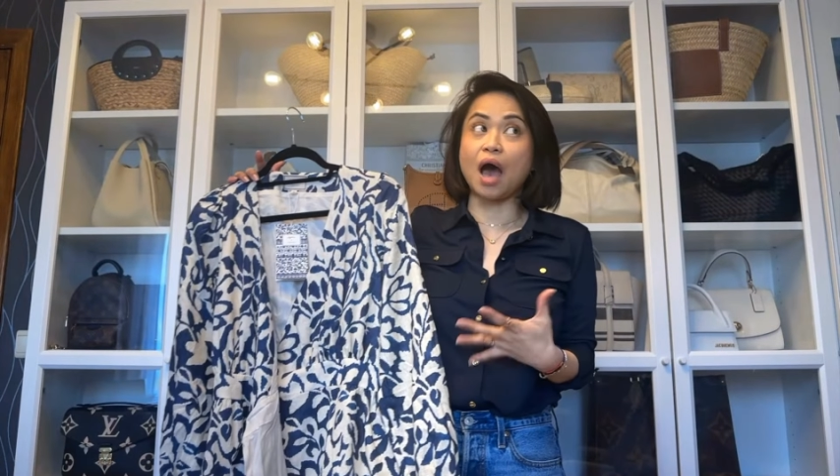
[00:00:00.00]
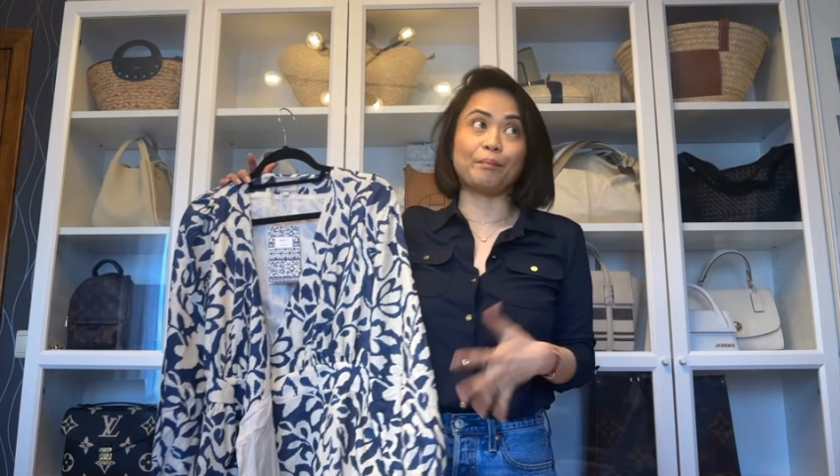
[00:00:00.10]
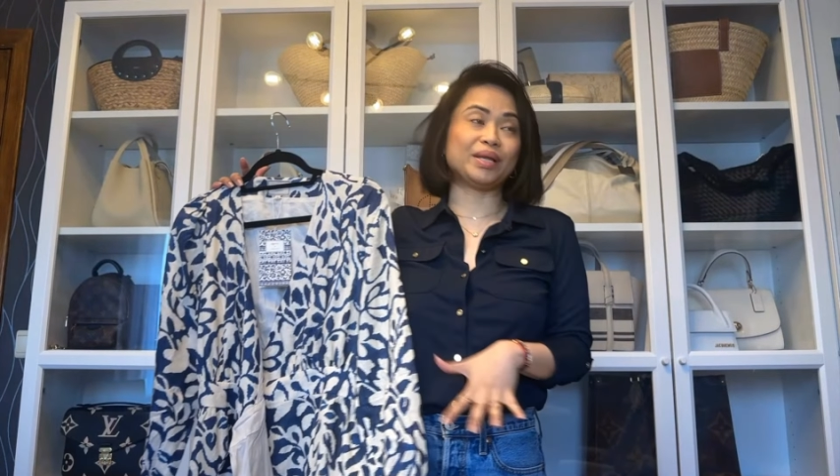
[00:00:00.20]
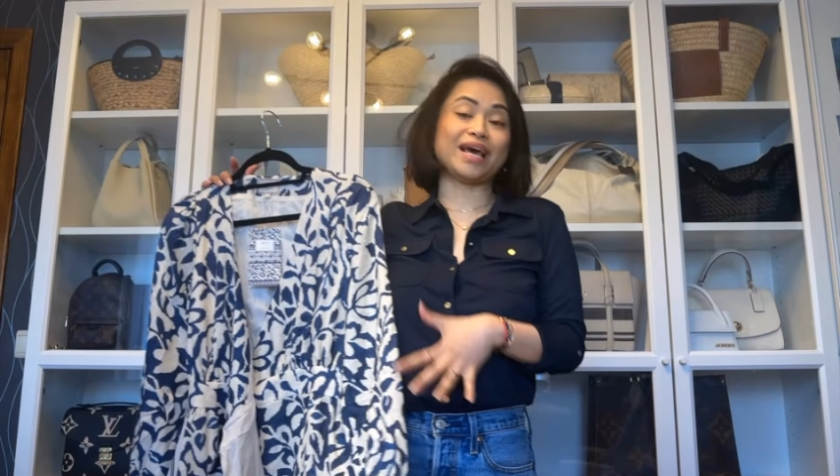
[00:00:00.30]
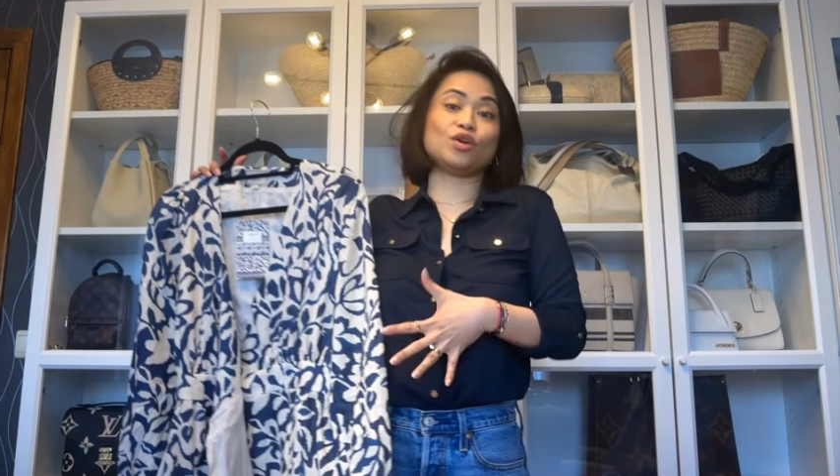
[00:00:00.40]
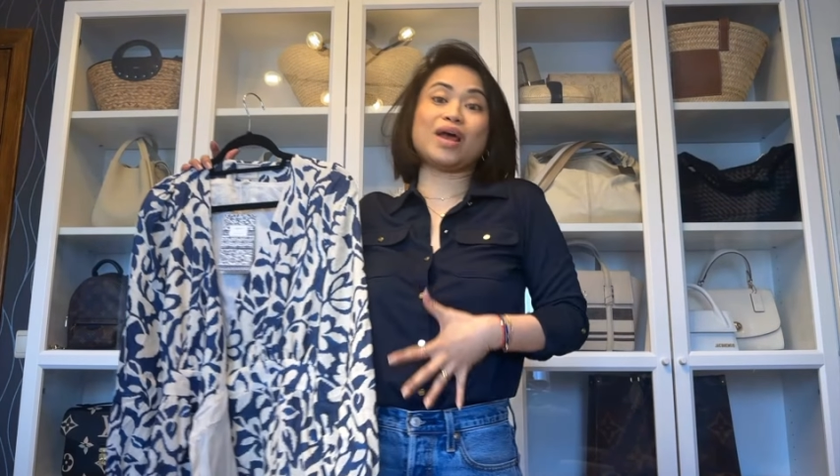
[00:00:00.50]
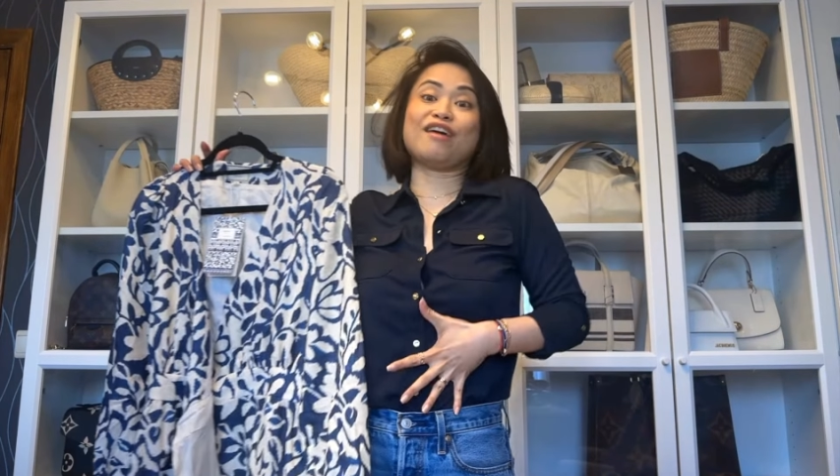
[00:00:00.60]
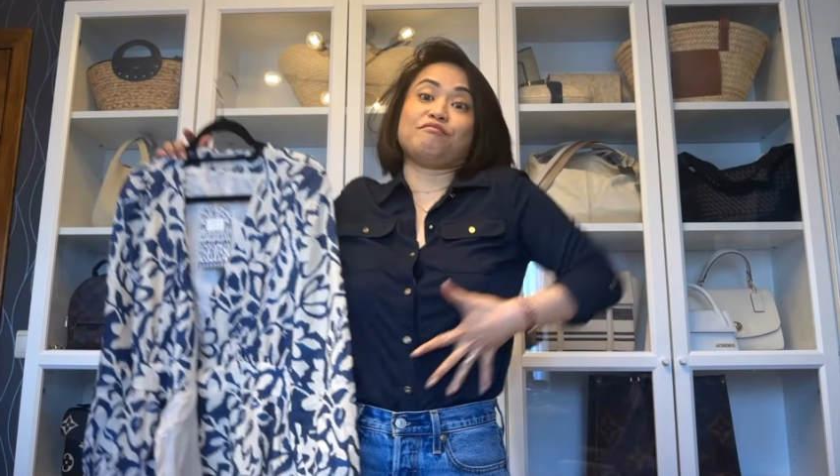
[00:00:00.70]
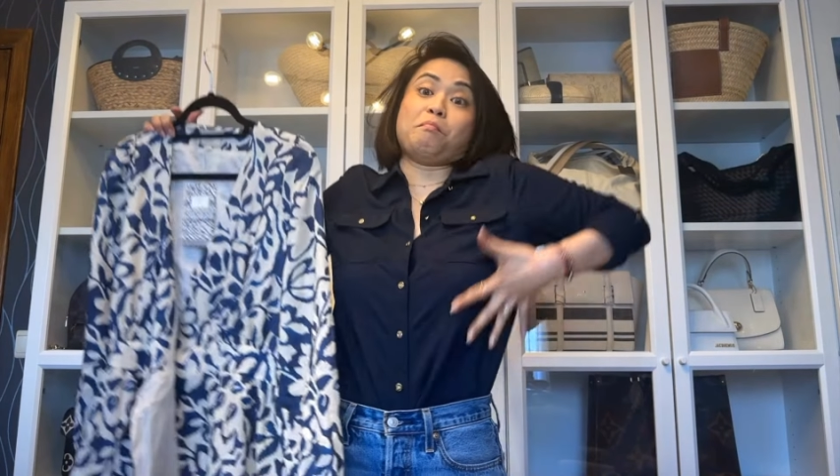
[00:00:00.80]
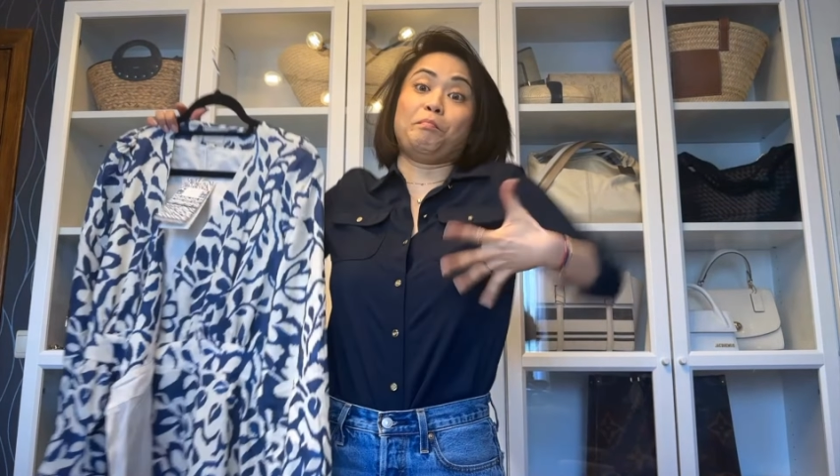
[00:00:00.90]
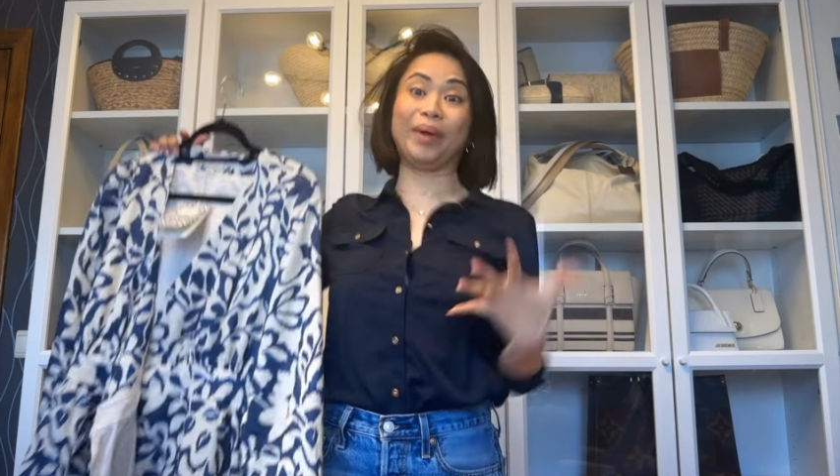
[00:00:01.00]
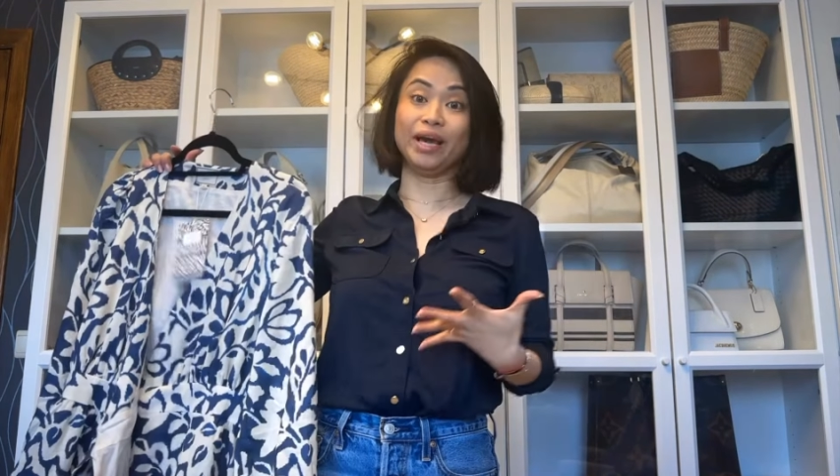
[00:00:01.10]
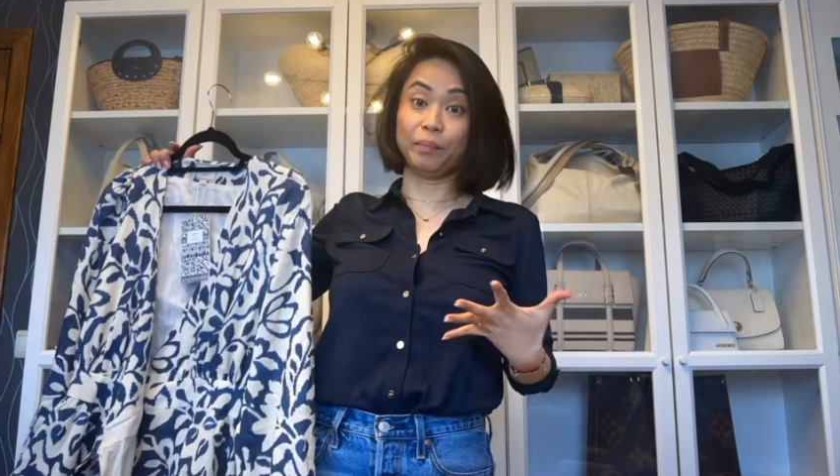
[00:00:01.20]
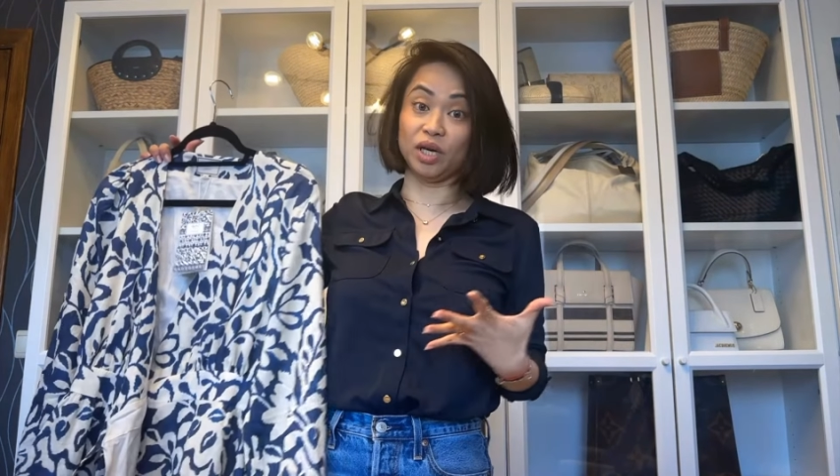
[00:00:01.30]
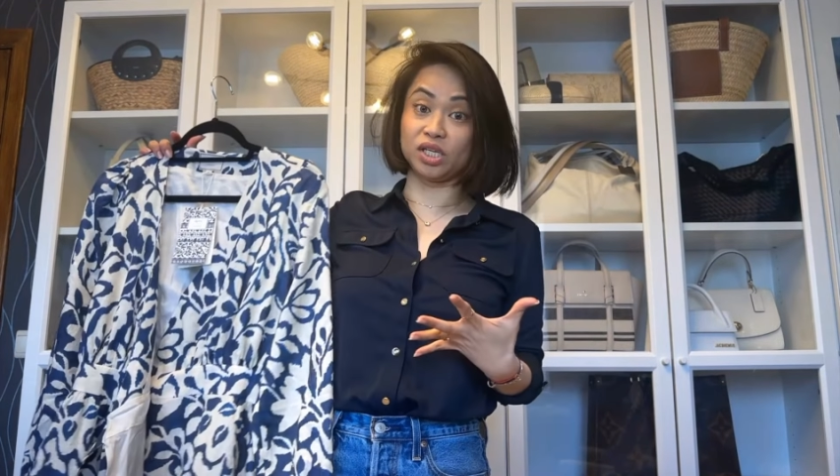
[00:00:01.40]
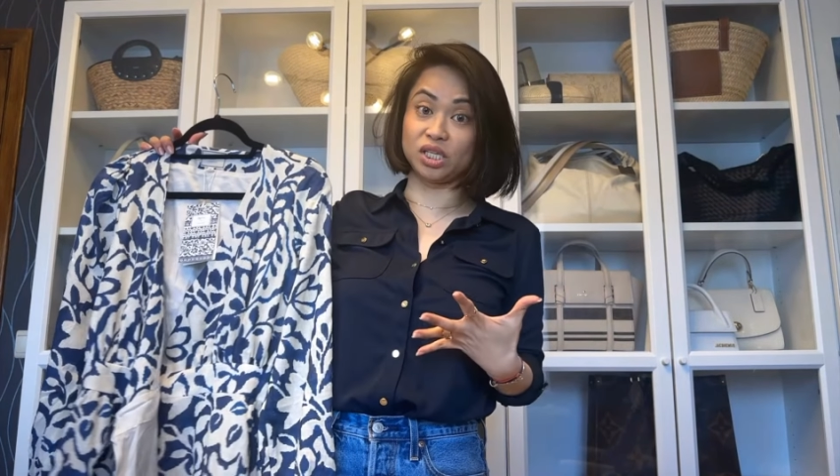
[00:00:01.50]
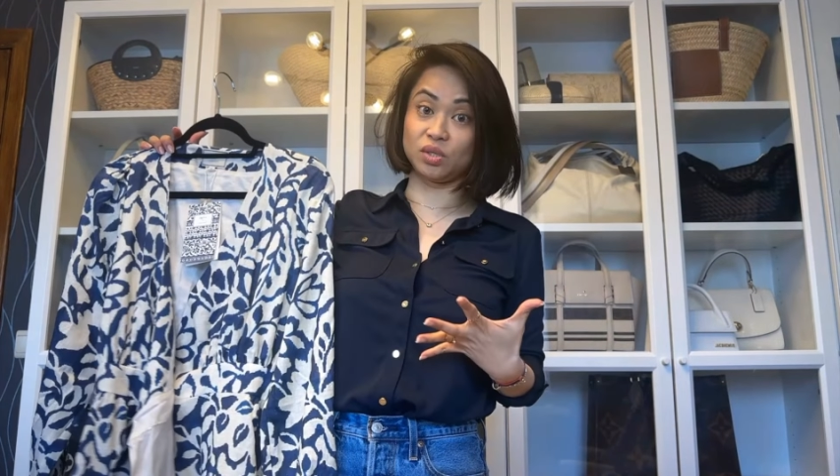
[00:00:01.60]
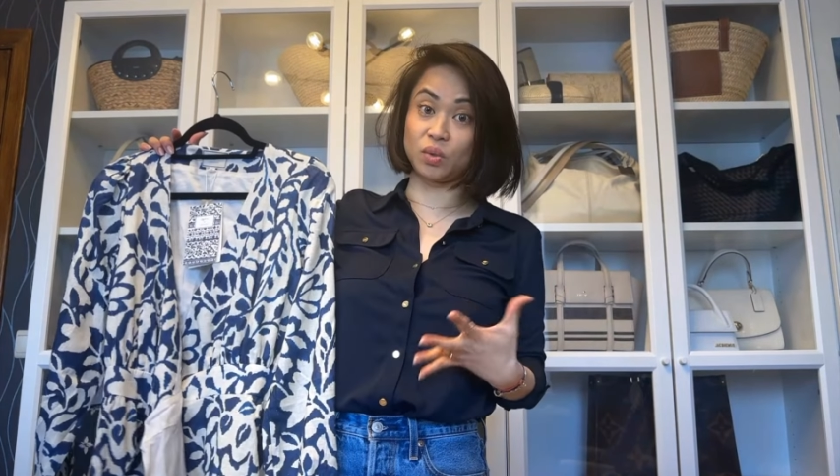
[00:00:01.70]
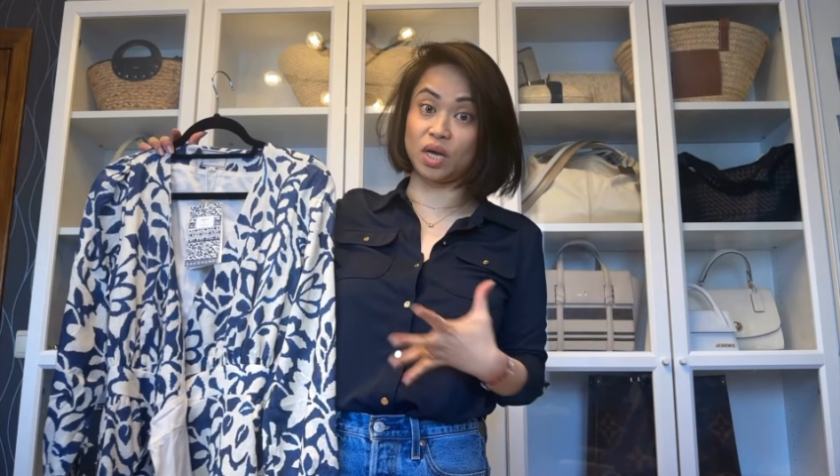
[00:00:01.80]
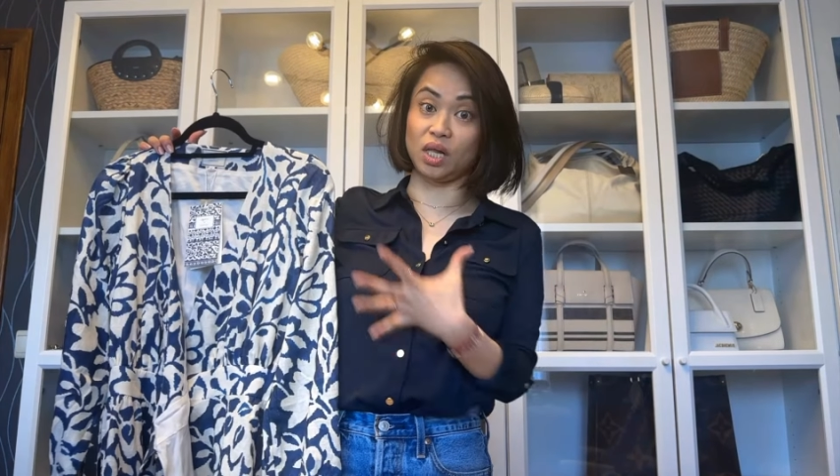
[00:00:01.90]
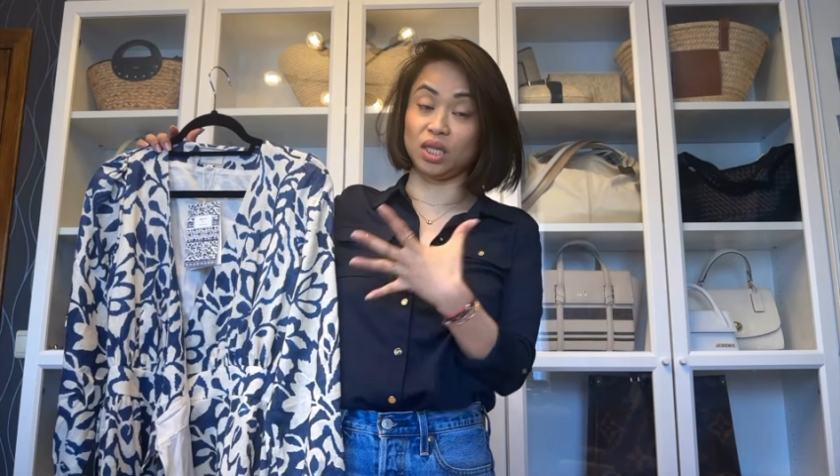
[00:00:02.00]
but I don't have big bust as well.